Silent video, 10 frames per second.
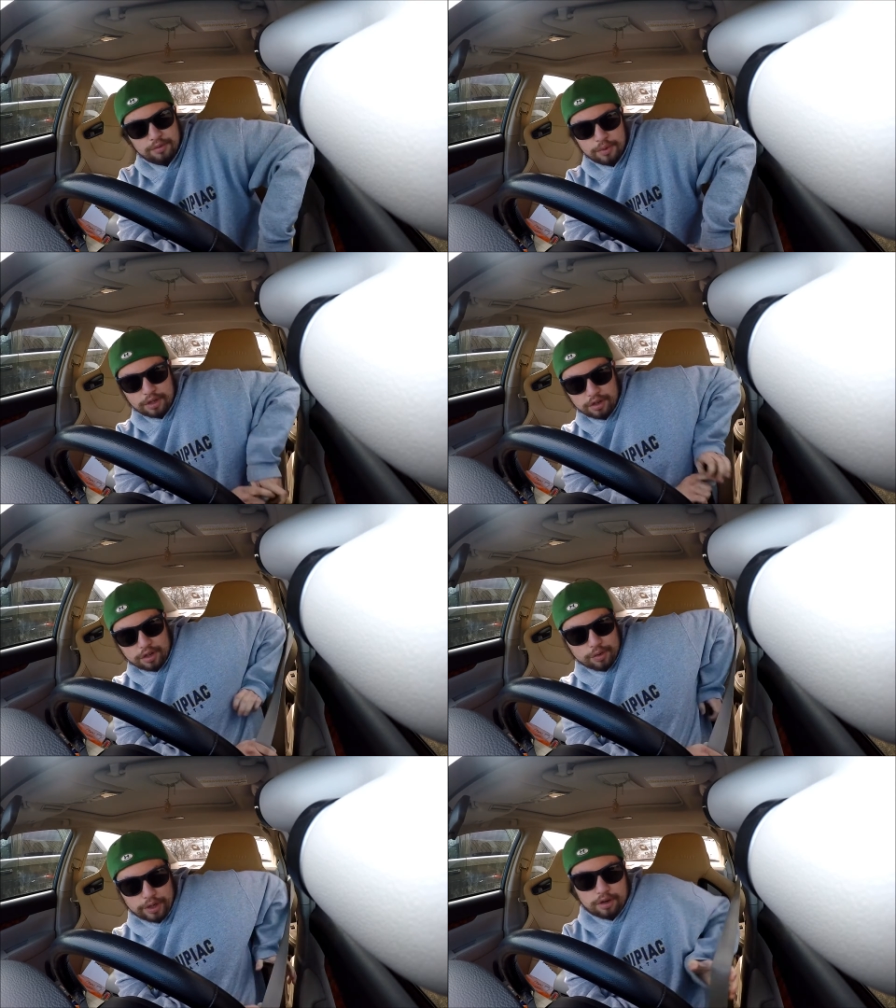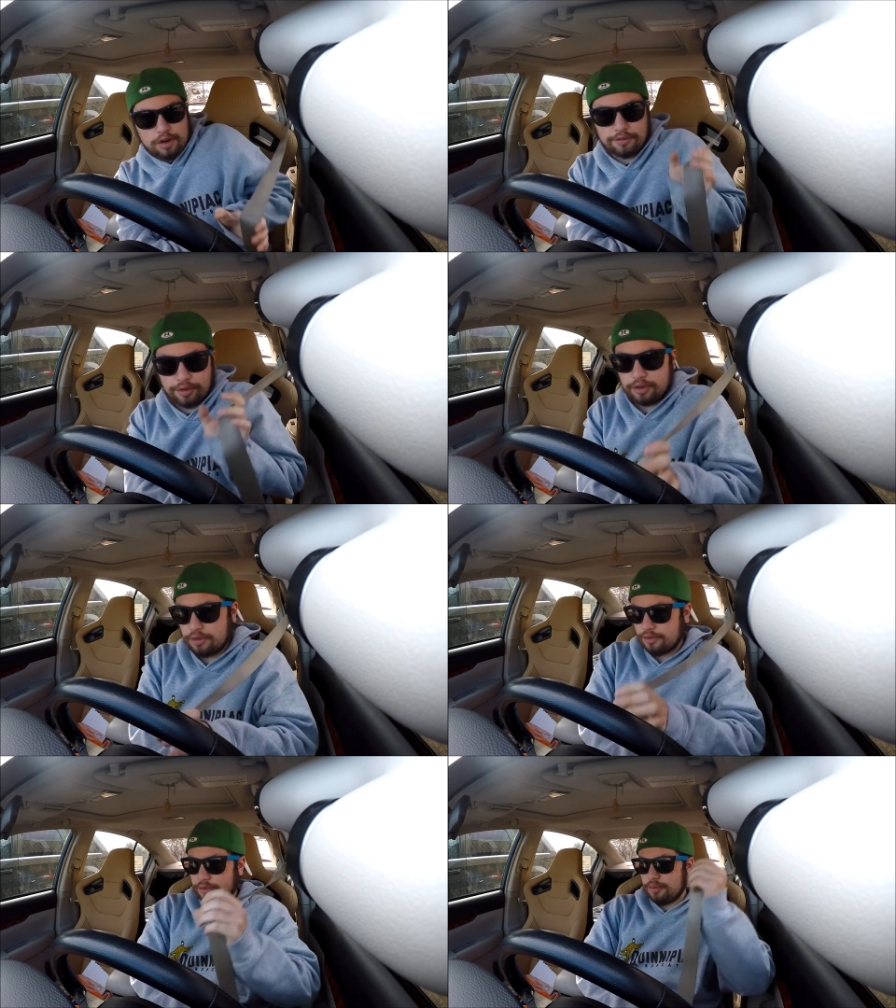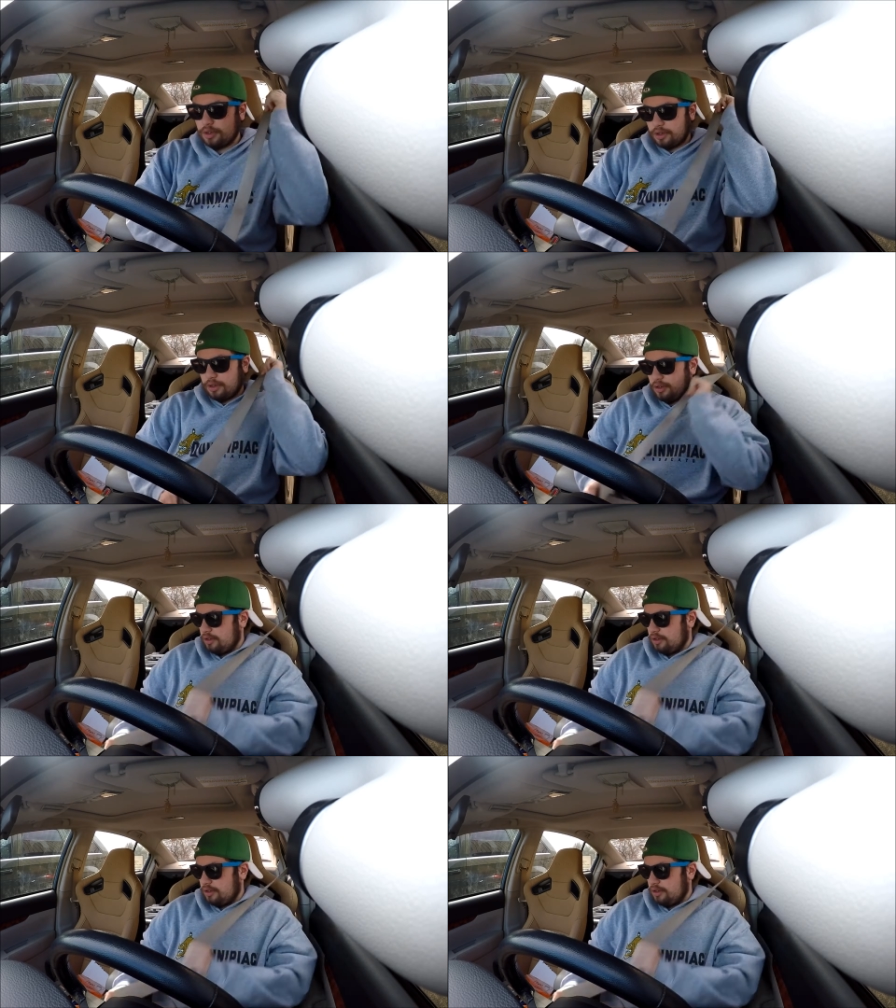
making a quick coffee run for work.